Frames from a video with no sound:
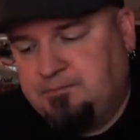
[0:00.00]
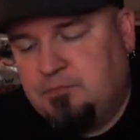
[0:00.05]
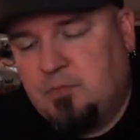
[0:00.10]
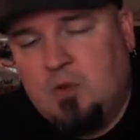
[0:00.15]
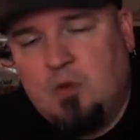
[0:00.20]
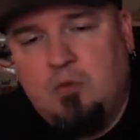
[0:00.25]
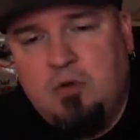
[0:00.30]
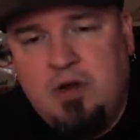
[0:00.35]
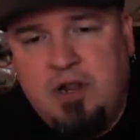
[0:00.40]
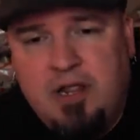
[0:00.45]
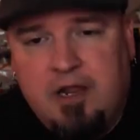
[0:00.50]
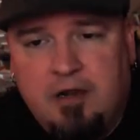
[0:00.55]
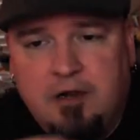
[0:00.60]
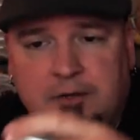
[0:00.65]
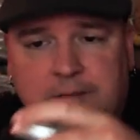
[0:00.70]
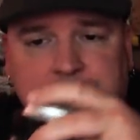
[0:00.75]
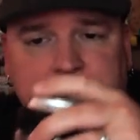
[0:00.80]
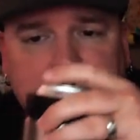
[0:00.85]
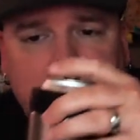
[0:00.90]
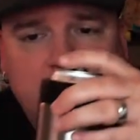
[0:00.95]
we're
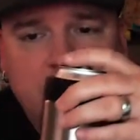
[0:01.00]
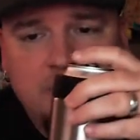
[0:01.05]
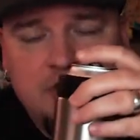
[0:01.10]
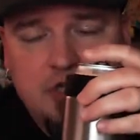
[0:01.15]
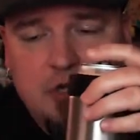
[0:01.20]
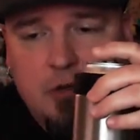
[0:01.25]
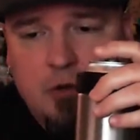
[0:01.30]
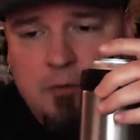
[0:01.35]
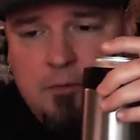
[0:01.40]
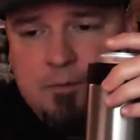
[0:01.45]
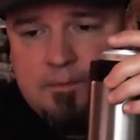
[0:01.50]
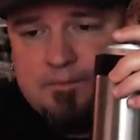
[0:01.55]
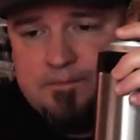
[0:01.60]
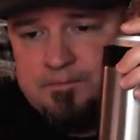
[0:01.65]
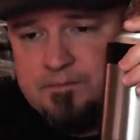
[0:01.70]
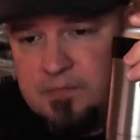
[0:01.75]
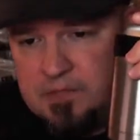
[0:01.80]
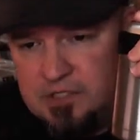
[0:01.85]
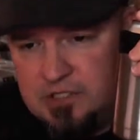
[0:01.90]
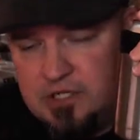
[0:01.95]
here. We're on the show.
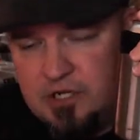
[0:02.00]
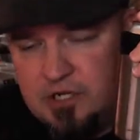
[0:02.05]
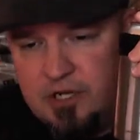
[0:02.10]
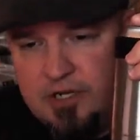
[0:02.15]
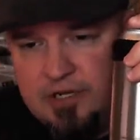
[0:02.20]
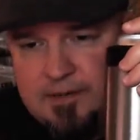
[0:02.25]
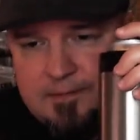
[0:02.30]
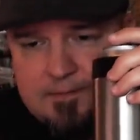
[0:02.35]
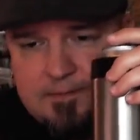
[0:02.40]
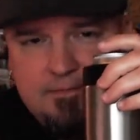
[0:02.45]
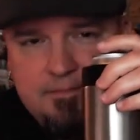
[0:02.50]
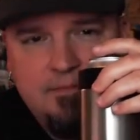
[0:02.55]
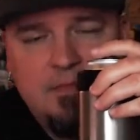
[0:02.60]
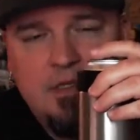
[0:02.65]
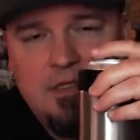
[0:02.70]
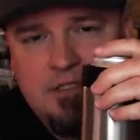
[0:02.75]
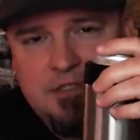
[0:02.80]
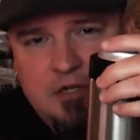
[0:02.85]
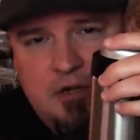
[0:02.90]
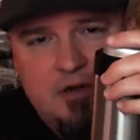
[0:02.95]
It's good.
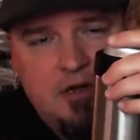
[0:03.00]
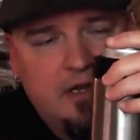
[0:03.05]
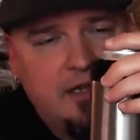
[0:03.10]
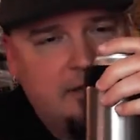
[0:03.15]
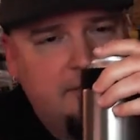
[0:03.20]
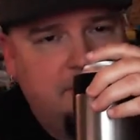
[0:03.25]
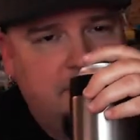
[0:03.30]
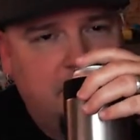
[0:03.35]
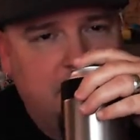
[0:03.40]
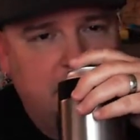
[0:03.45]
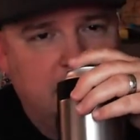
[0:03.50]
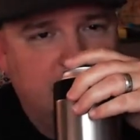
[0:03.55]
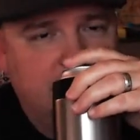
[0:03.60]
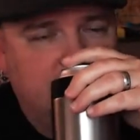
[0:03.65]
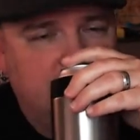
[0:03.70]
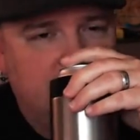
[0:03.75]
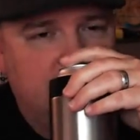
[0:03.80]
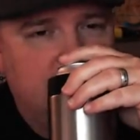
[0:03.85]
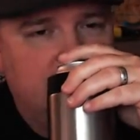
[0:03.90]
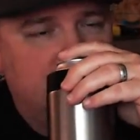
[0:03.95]
Sorry again for
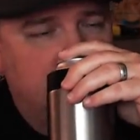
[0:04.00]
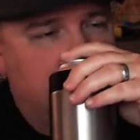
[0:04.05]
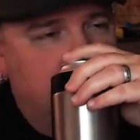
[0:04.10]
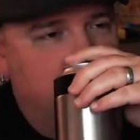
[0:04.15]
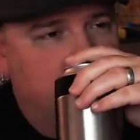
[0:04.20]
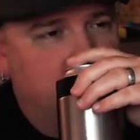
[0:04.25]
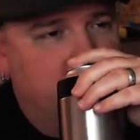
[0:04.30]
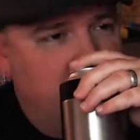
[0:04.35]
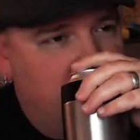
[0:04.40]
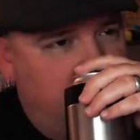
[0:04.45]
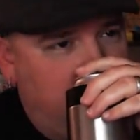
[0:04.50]
screwing that up